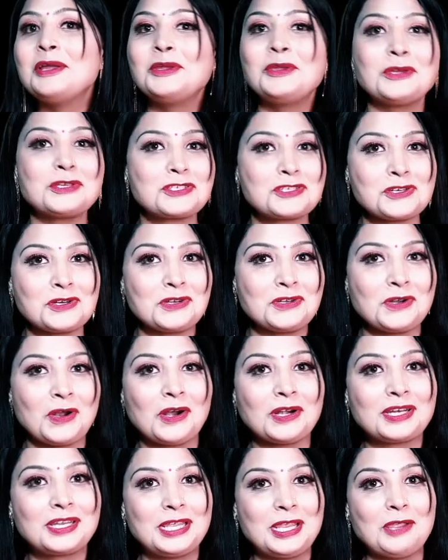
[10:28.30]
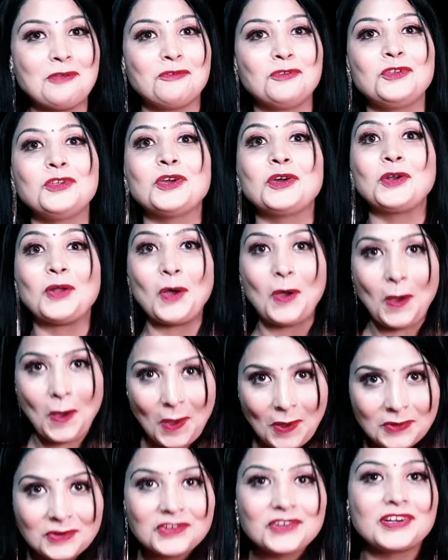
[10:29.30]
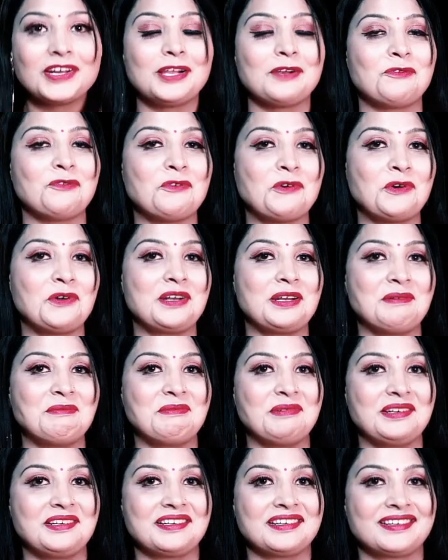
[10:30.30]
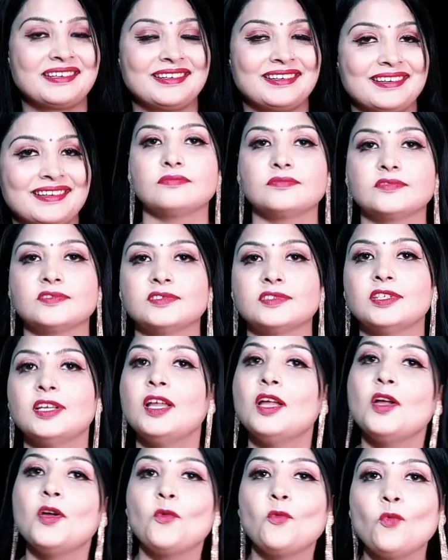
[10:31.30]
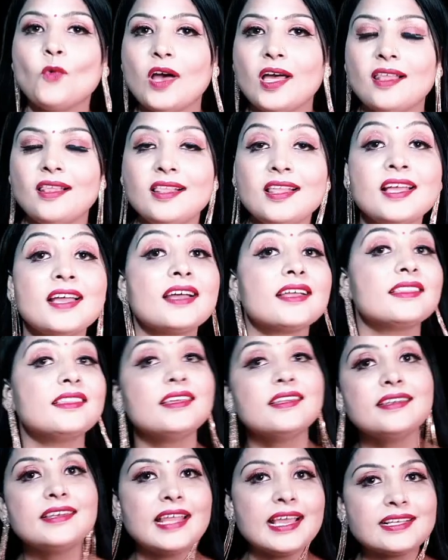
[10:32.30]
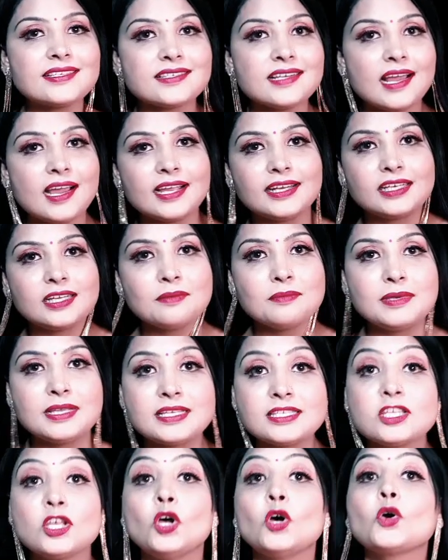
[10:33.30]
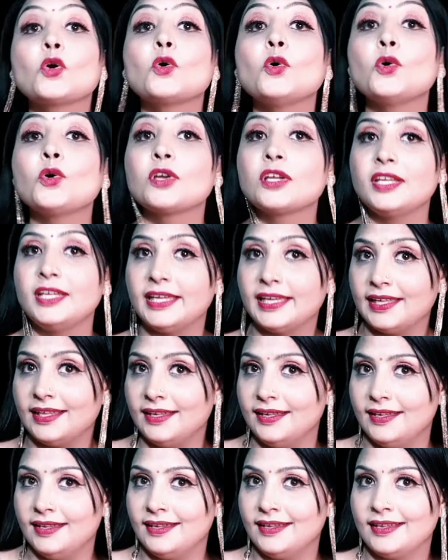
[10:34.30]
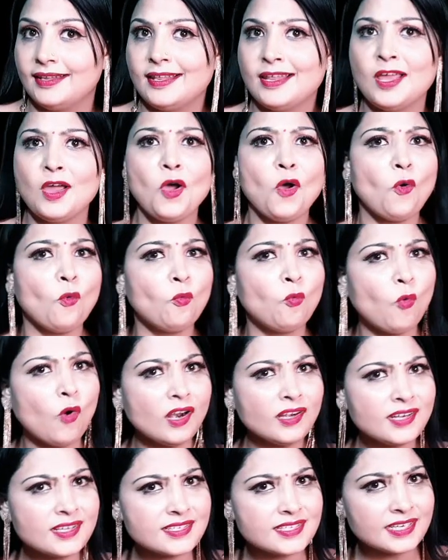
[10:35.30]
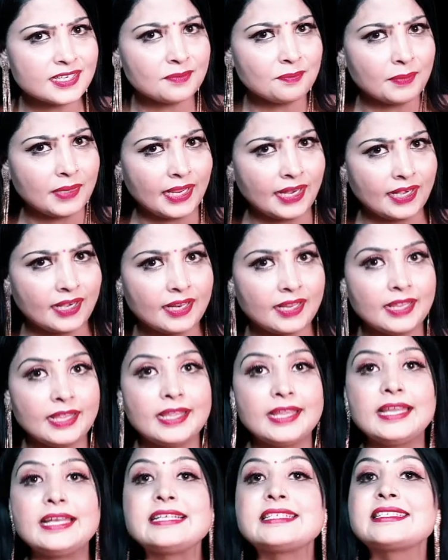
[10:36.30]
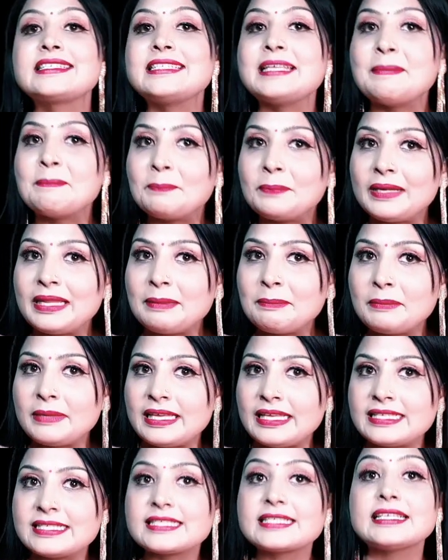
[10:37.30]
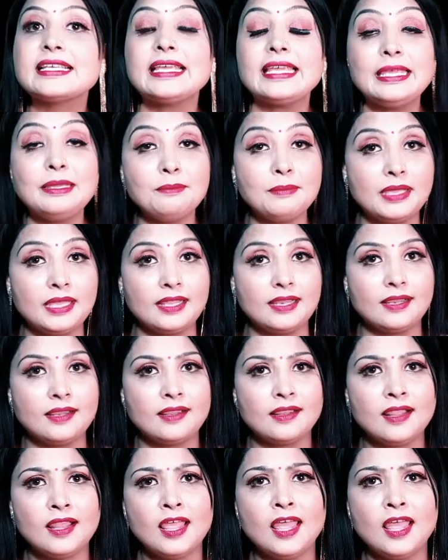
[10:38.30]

you should not give your own real phone number. Well, the next item is courriel. What does it mean? It simply means email.